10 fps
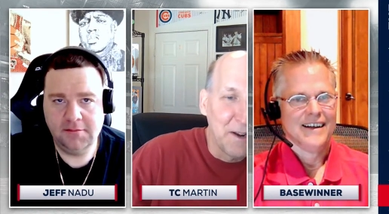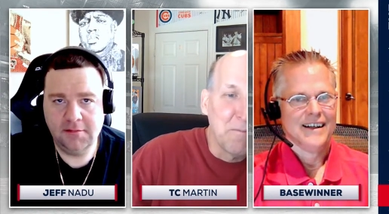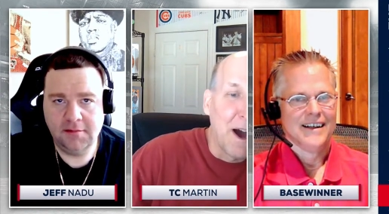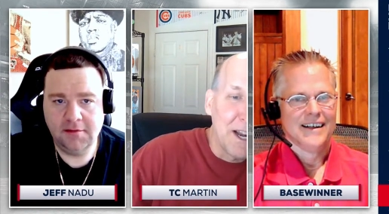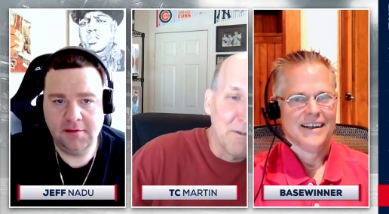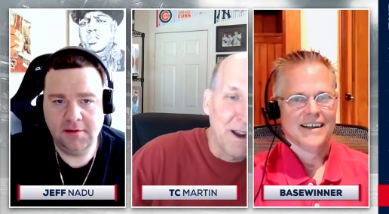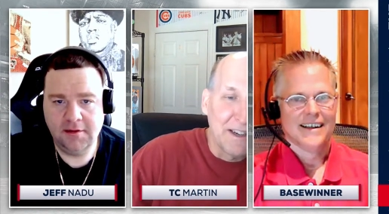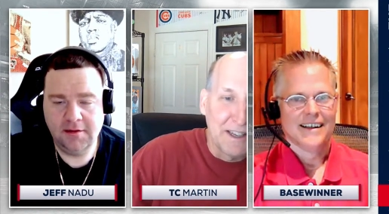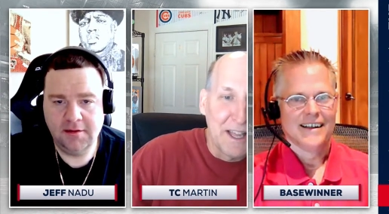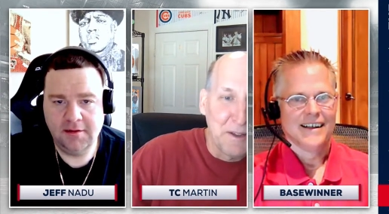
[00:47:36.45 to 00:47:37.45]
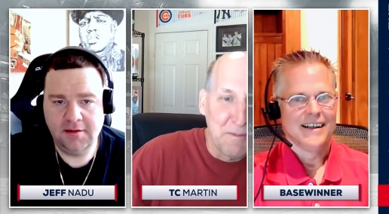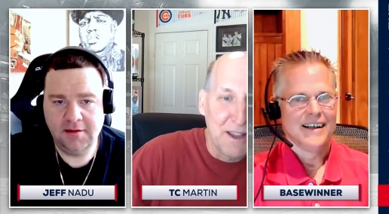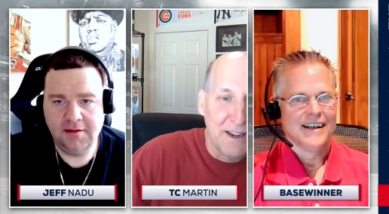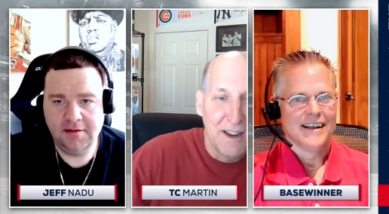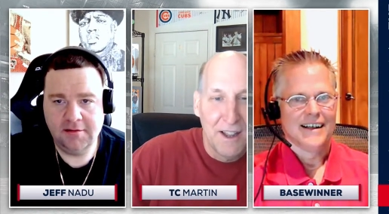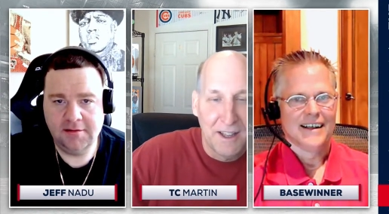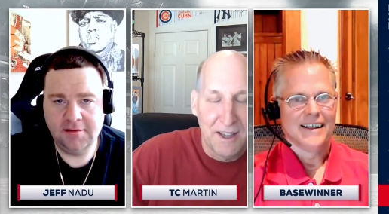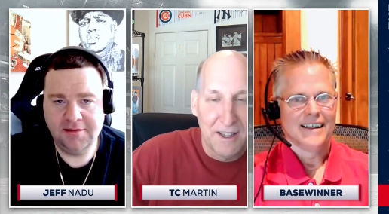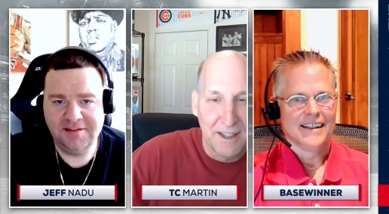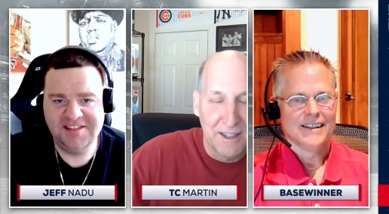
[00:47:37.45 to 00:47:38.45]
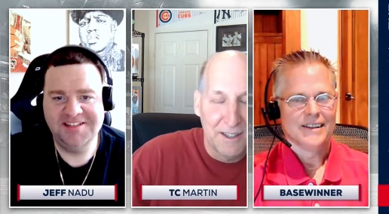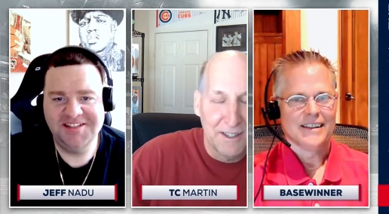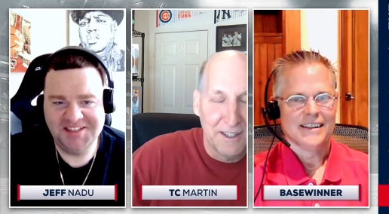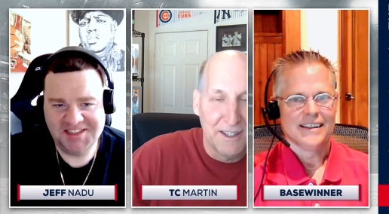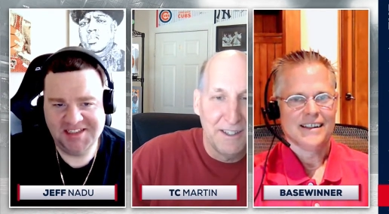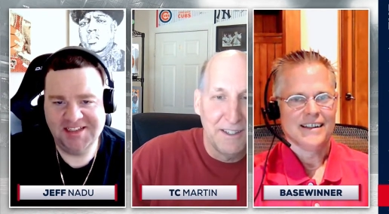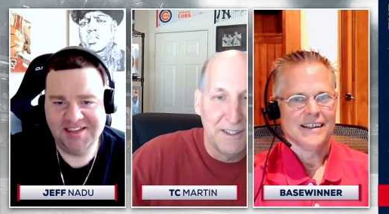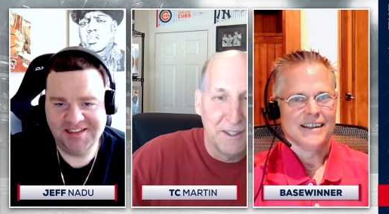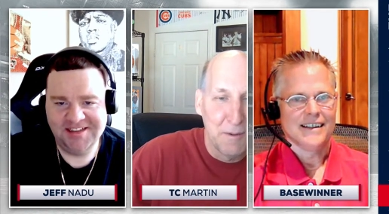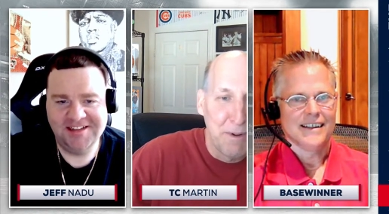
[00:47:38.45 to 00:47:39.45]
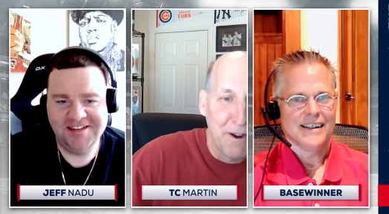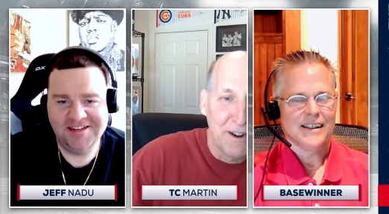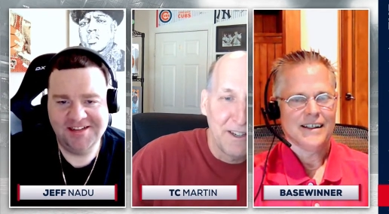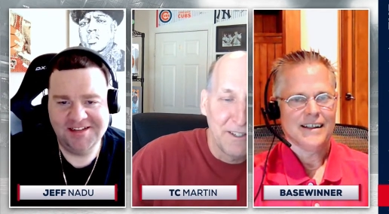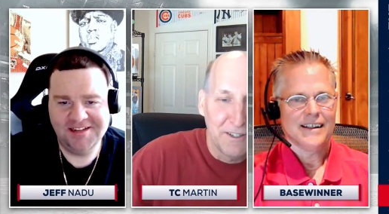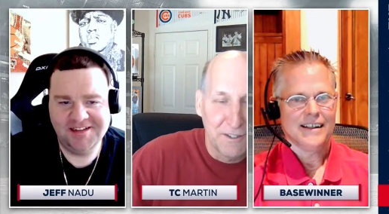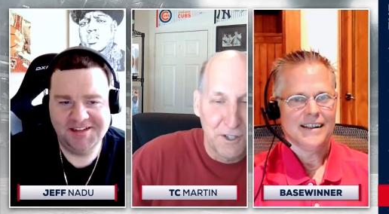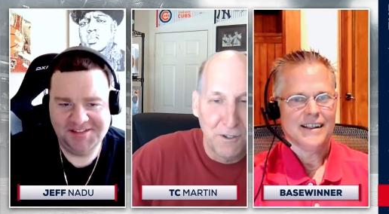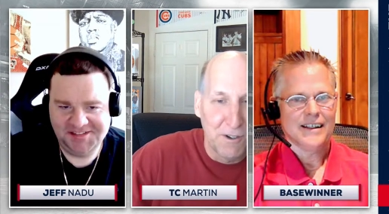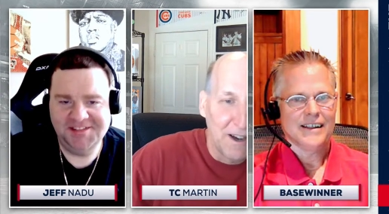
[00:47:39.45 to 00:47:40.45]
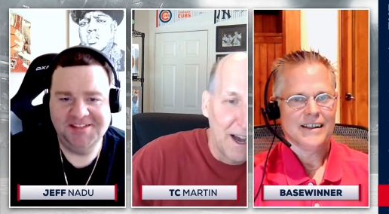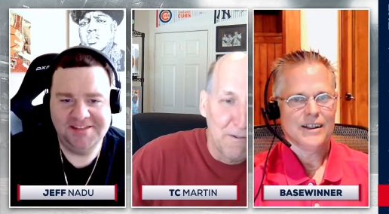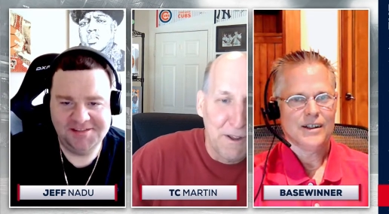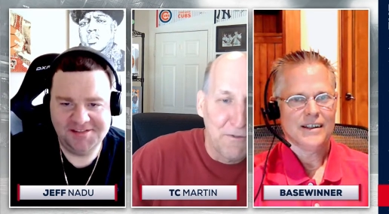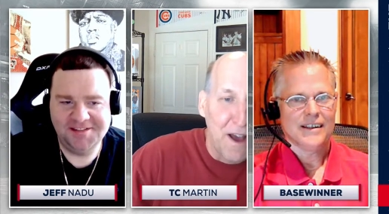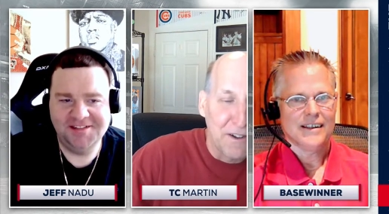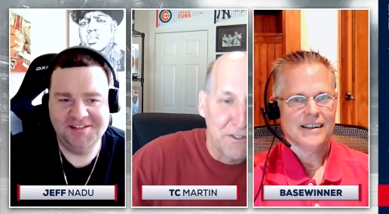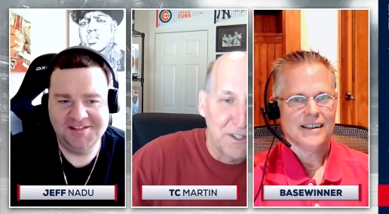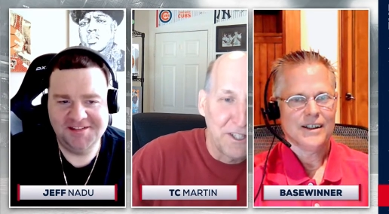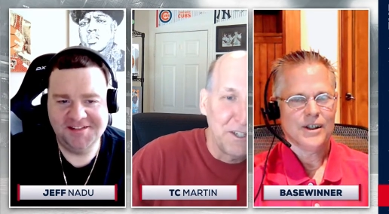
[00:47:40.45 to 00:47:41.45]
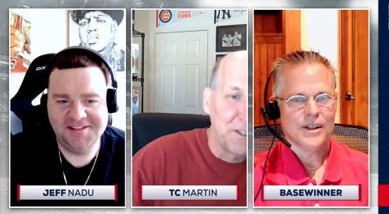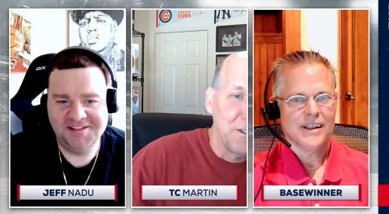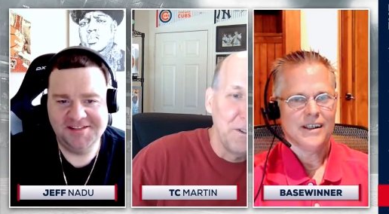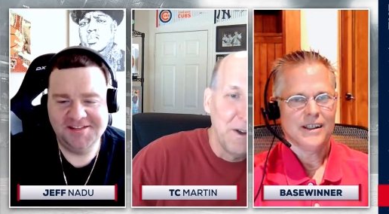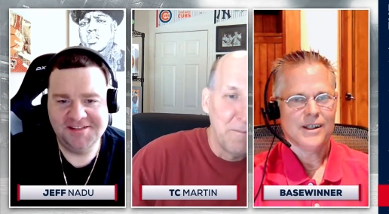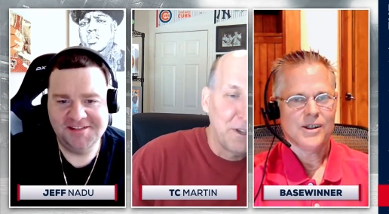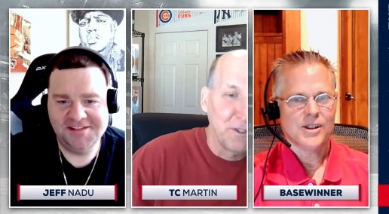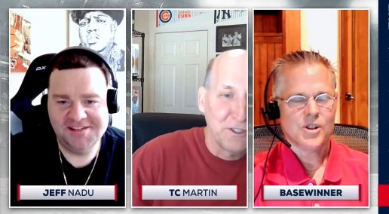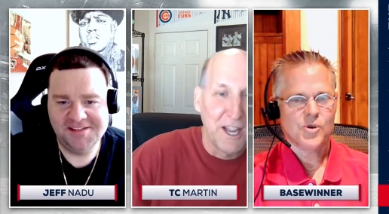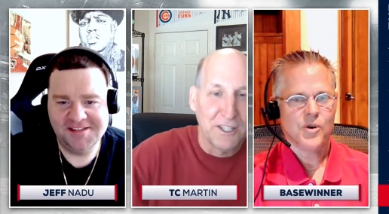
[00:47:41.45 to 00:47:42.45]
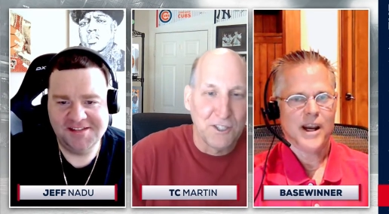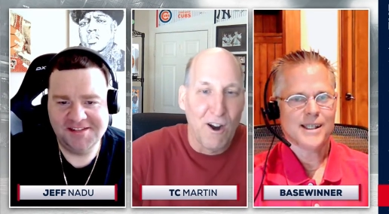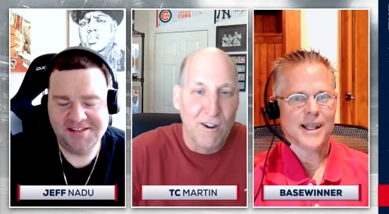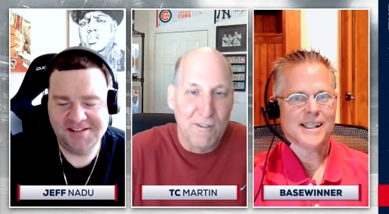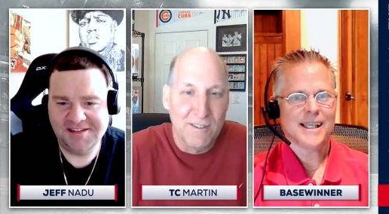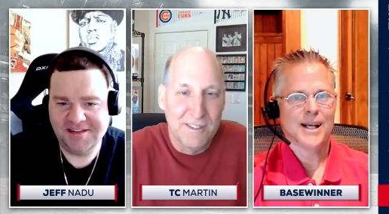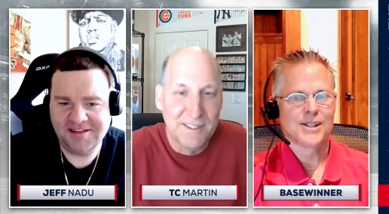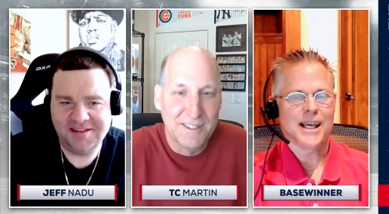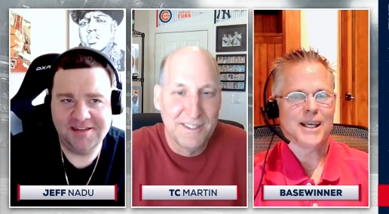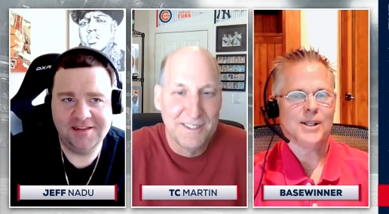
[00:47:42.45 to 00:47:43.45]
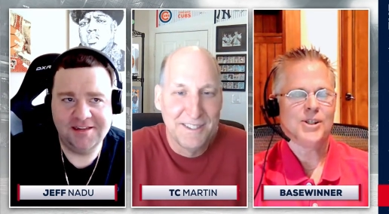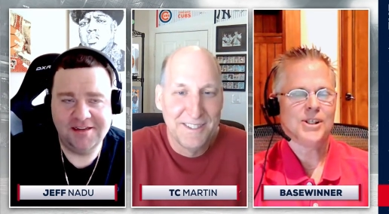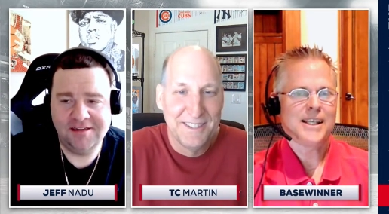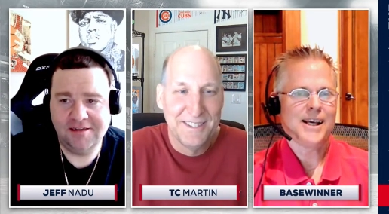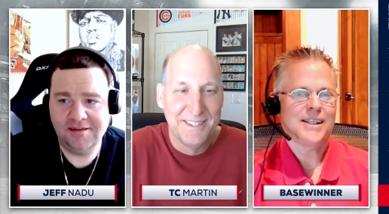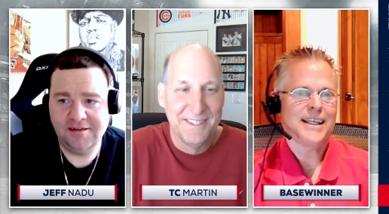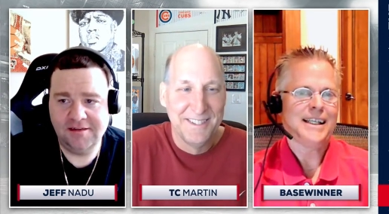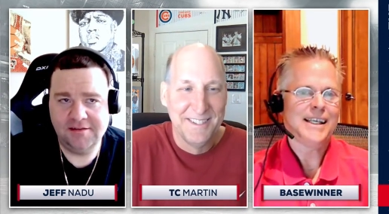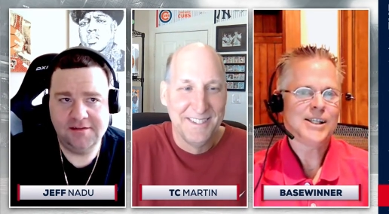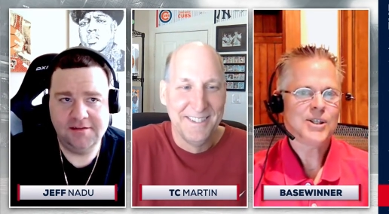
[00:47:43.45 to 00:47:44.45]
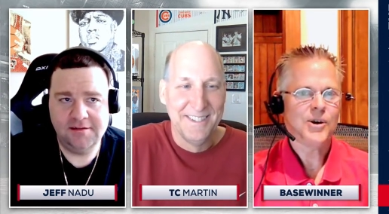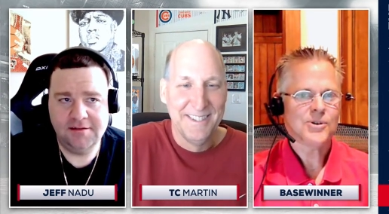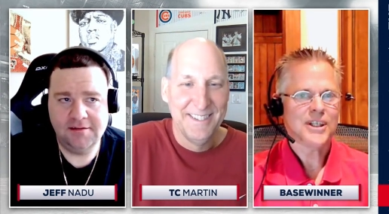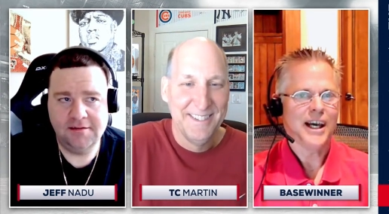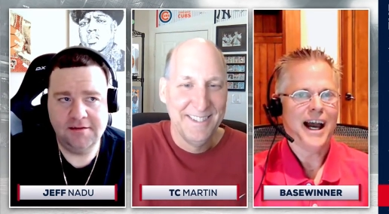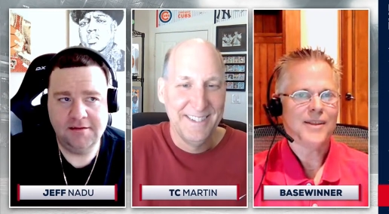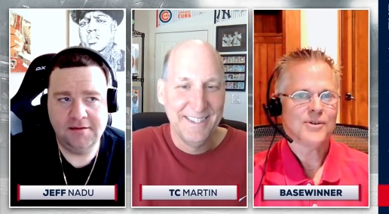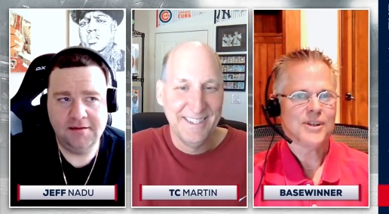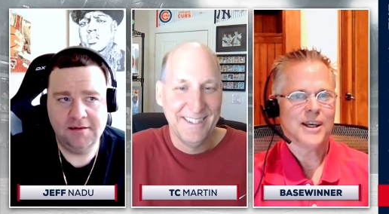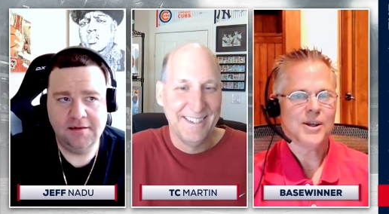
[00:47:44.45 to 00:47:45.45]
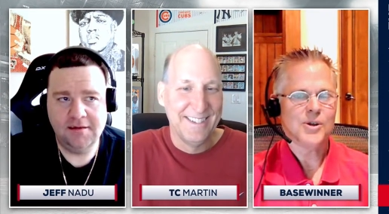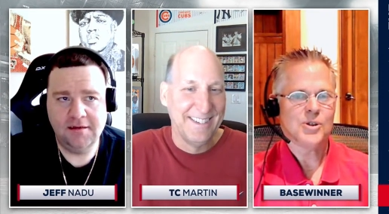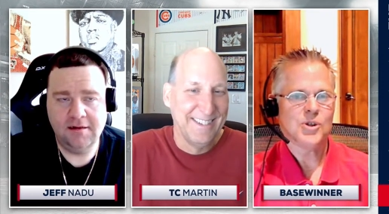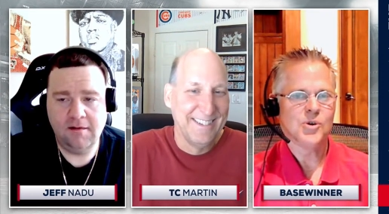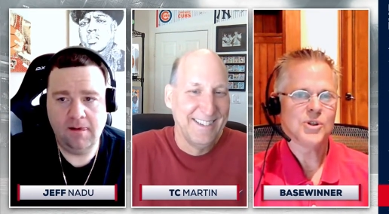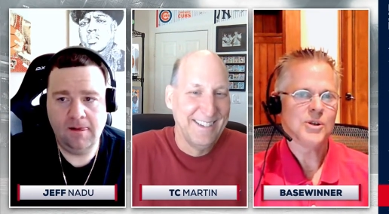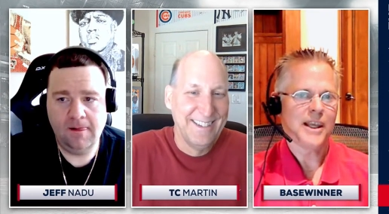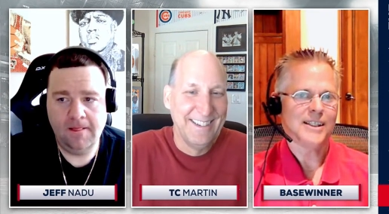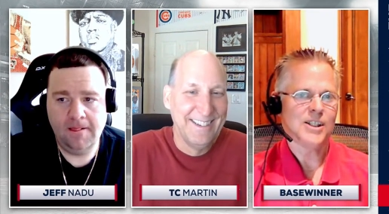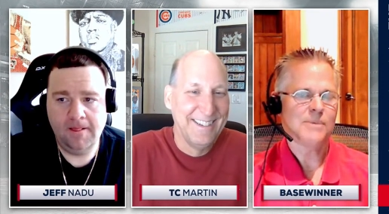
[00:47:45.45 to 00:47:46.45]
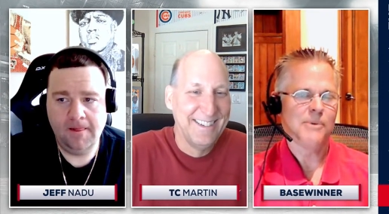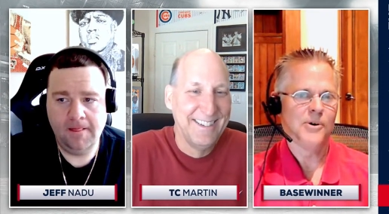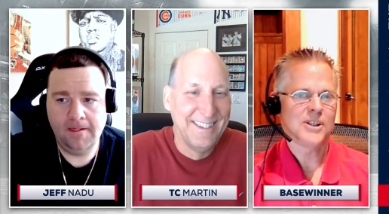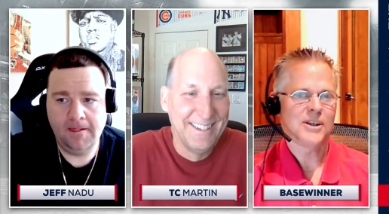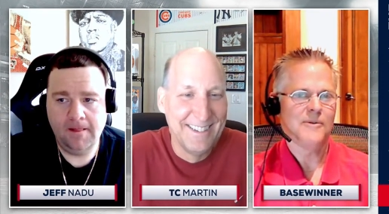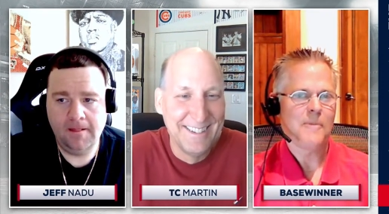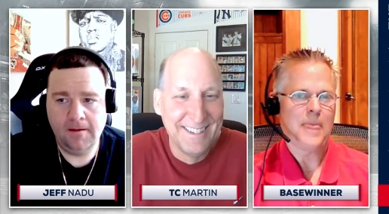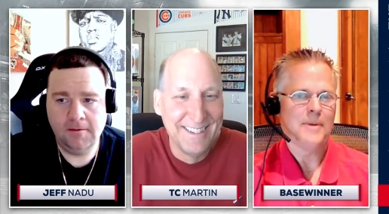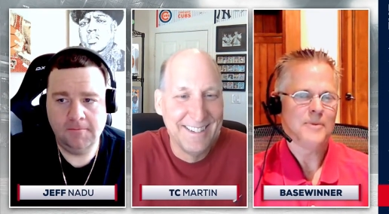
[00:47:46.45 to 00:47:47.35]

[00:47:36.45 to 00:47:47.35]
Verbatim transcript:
Speaker 1: dead body rate in Lake Mead comparing to how we factor this into
Speaker 2: pitchers. It's next crazy. Start. That sounds like it just sounds like an East Coast guy that's like he's used to like disposing of